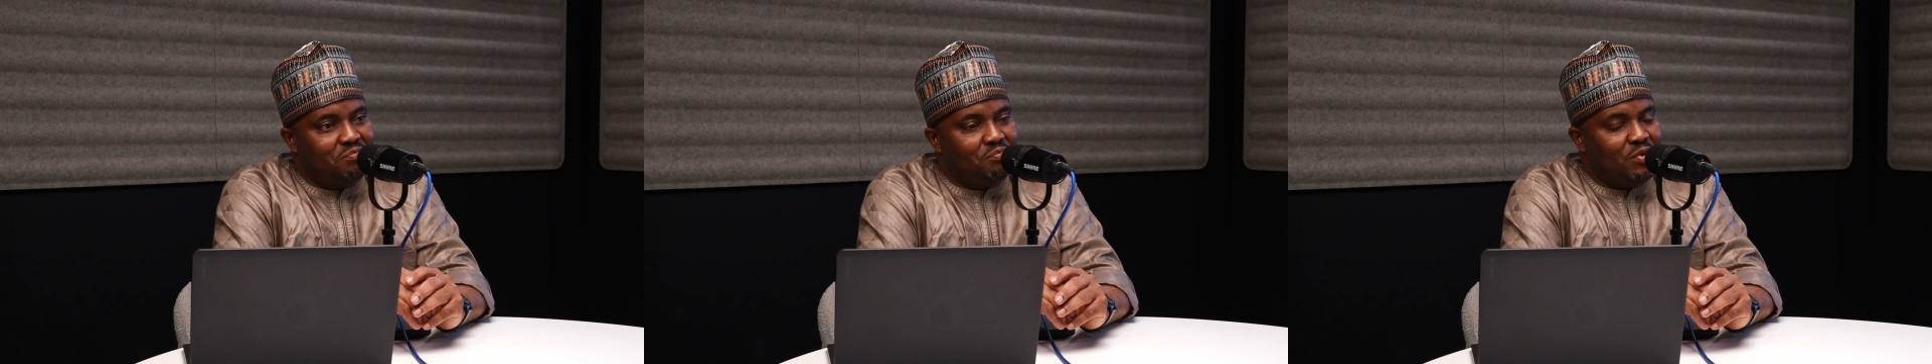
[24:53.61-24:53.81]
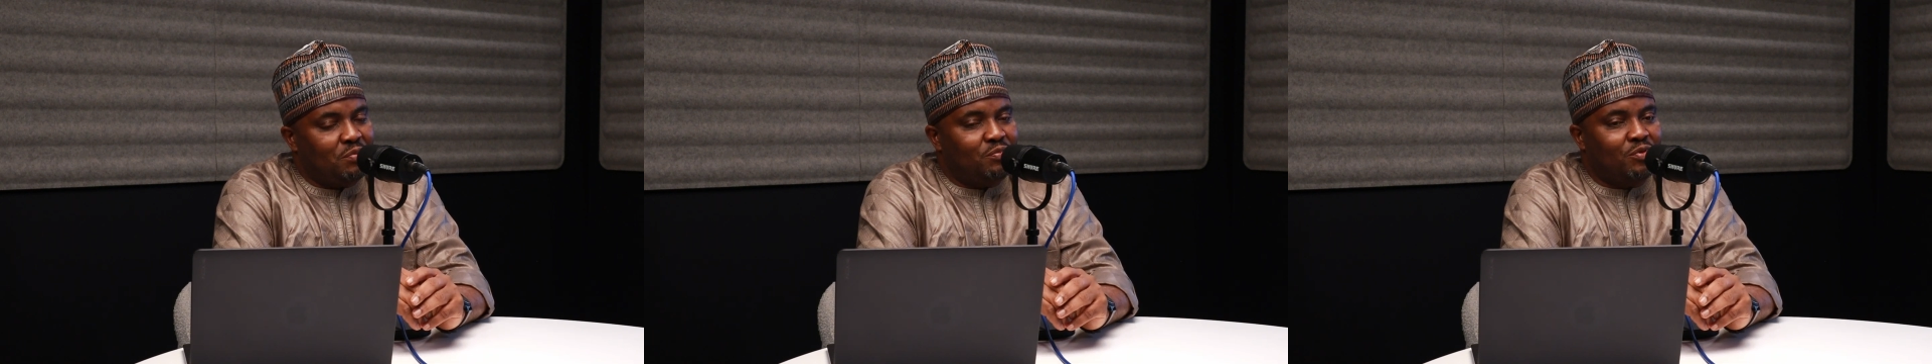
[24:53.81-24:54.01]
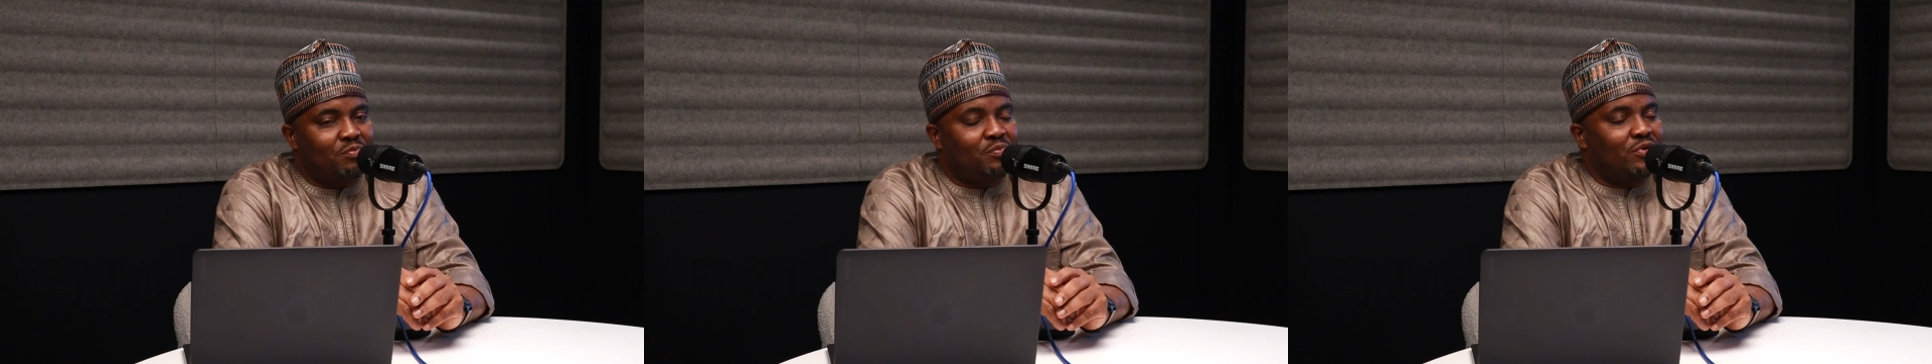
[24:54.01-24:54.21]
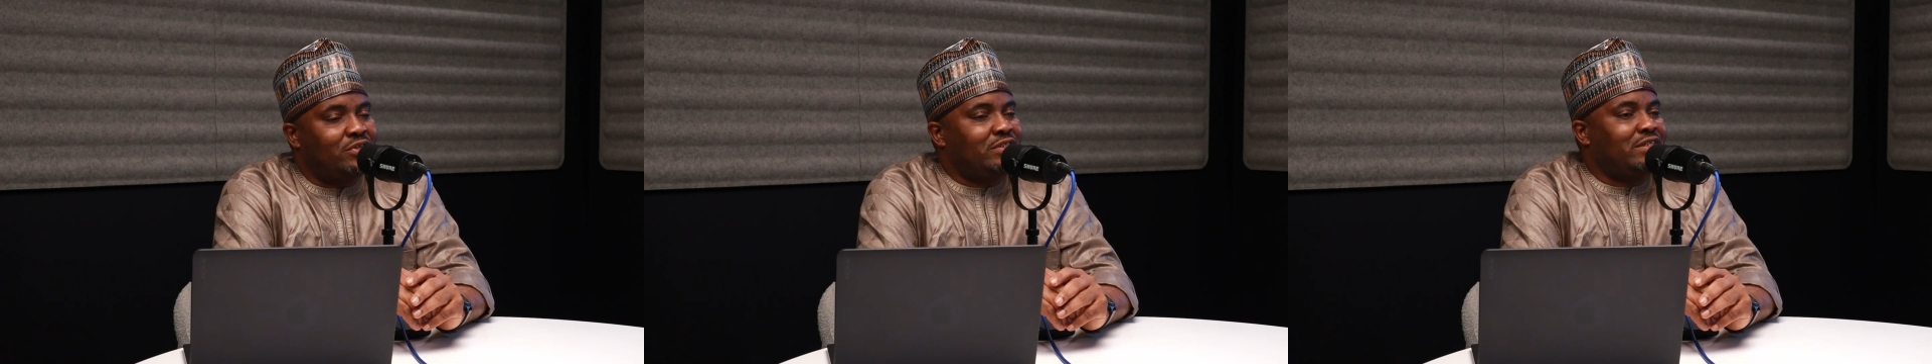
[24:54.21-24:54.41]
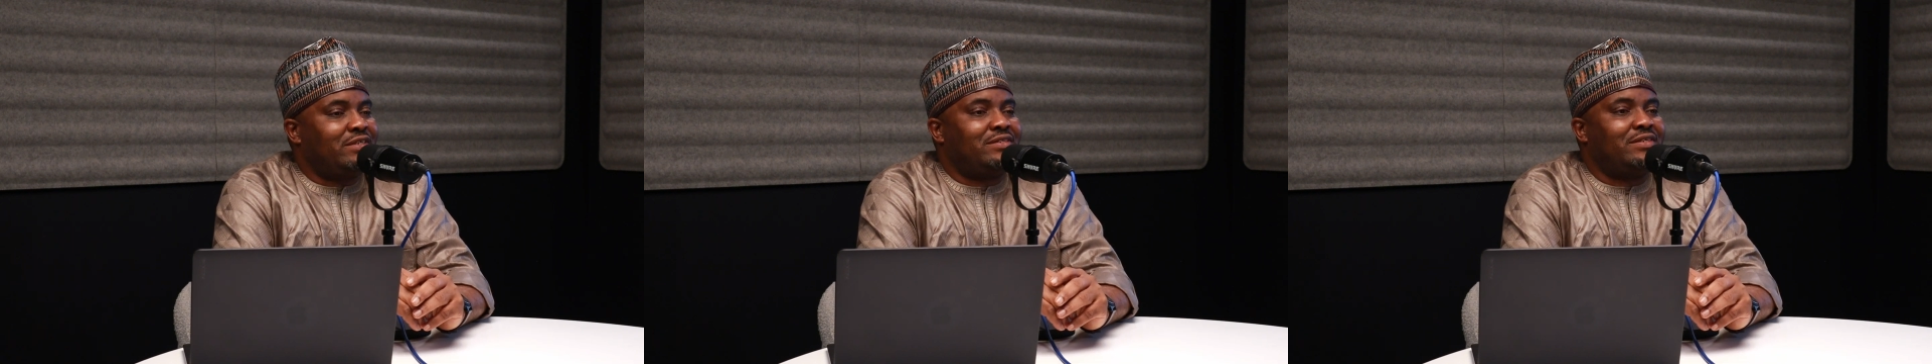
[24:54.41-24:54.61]
People
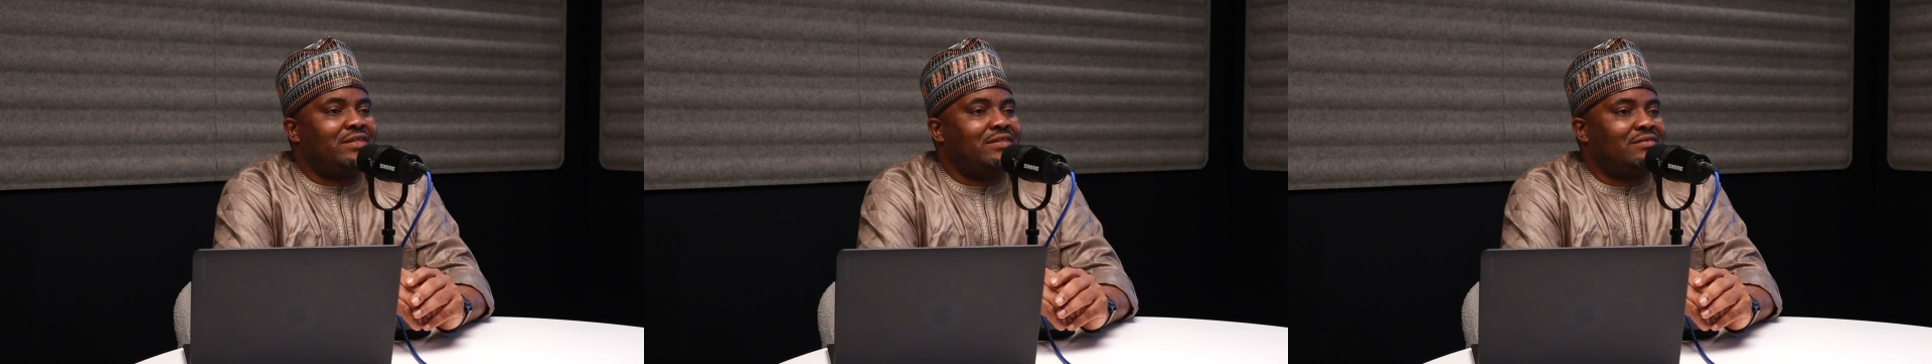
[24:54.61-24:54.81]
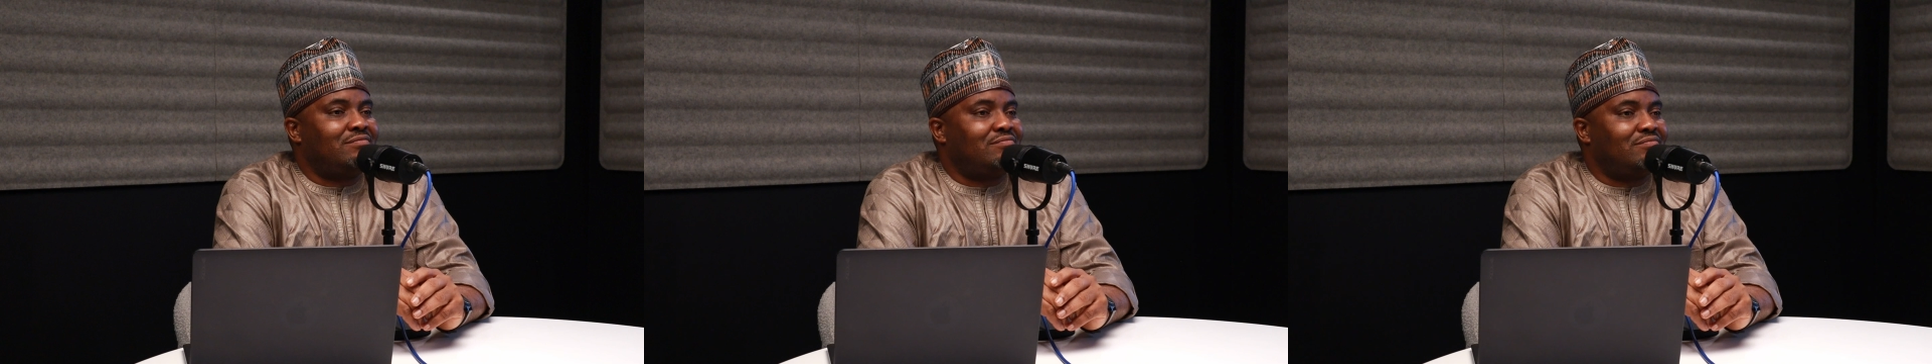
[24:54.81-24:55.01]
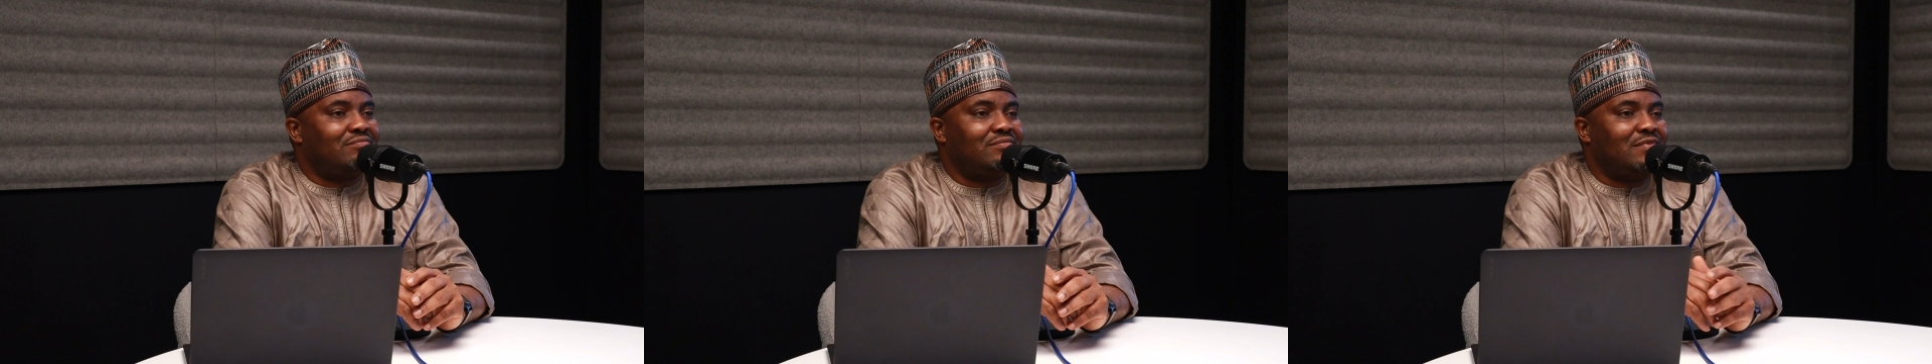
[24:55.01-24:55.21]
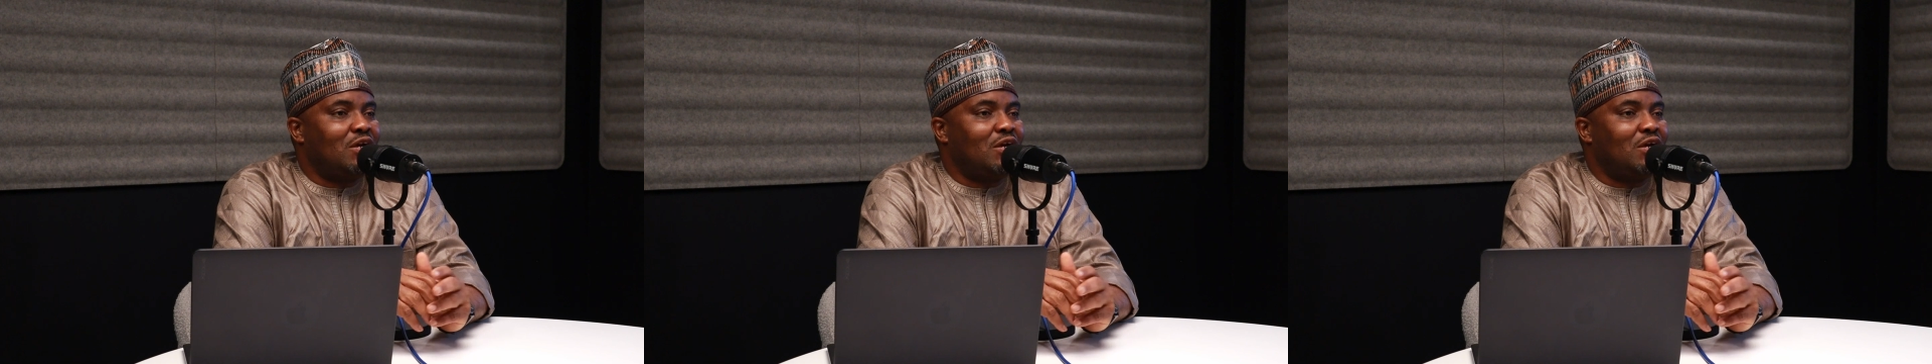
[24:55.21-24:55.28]
purchasing